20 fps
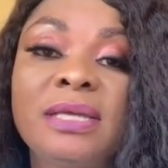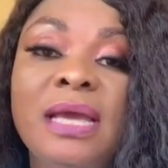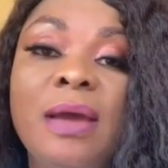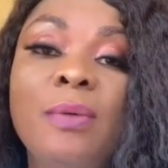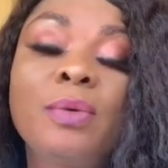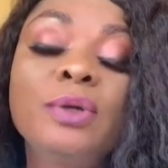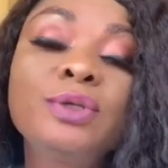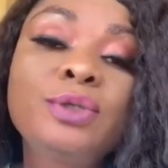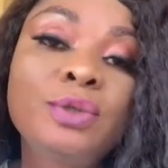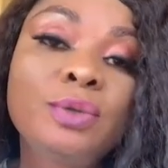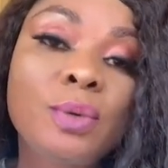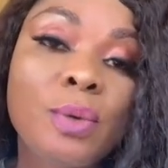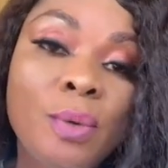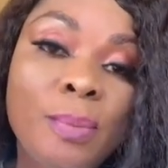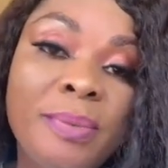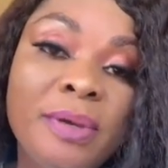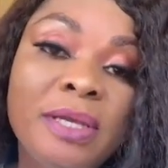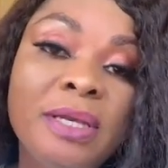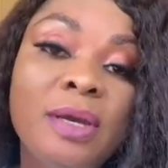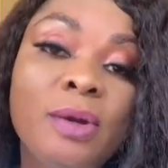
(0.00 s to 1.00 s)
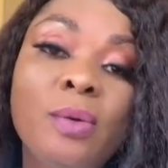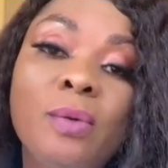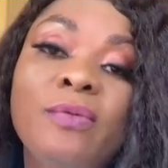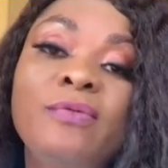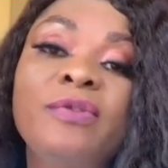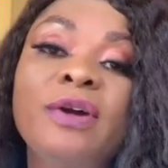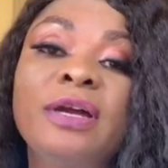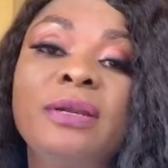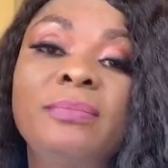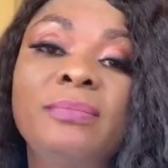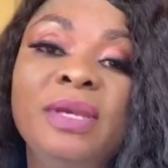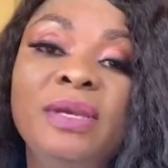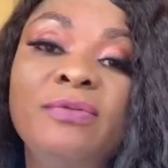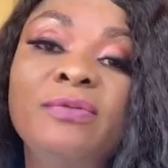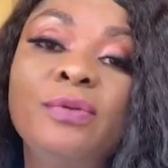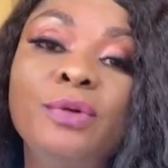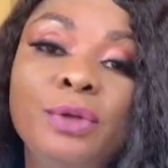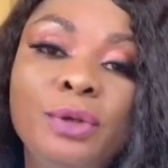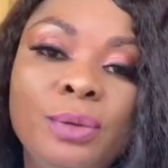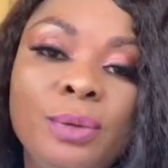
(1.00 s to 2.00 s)
I want to open a GoFundMe
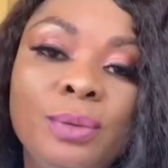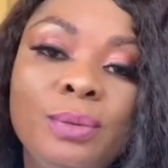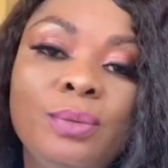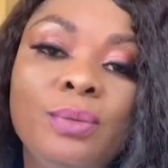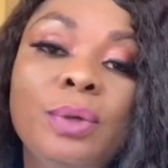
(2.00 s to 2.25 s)
for you.